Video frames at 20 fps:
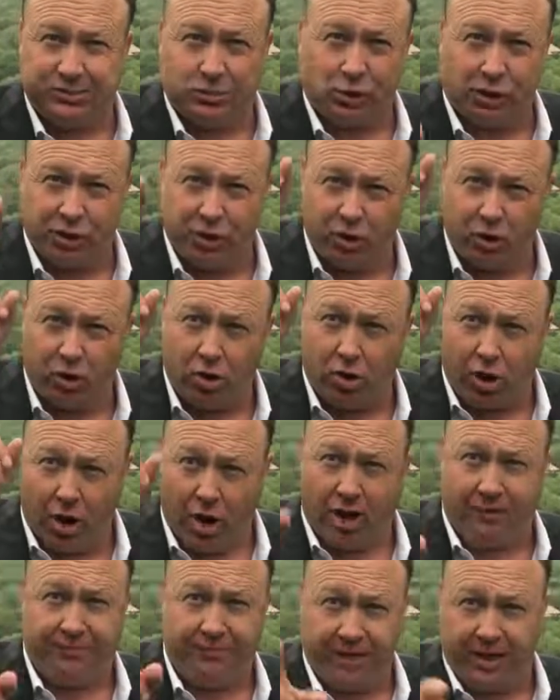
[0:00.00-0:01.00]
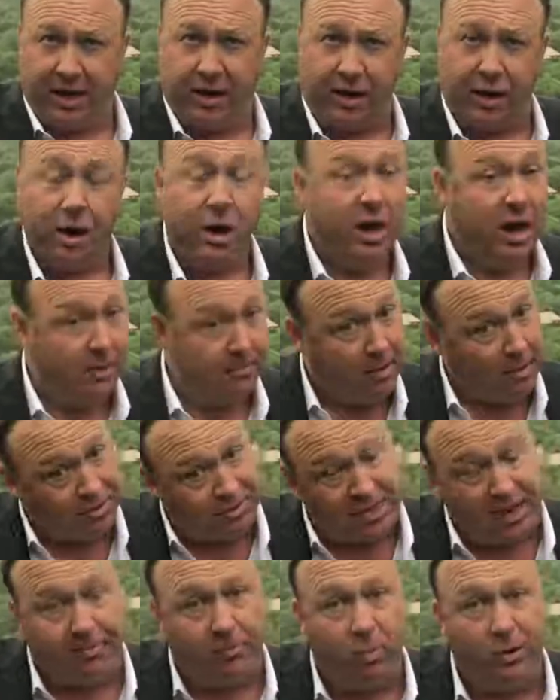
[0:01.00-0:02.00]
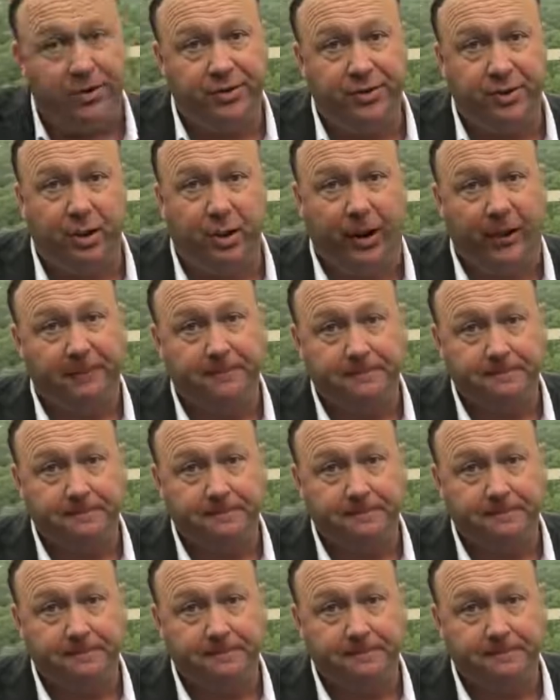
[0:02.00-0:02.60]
or you're off the air. And most of them wouldn't do it.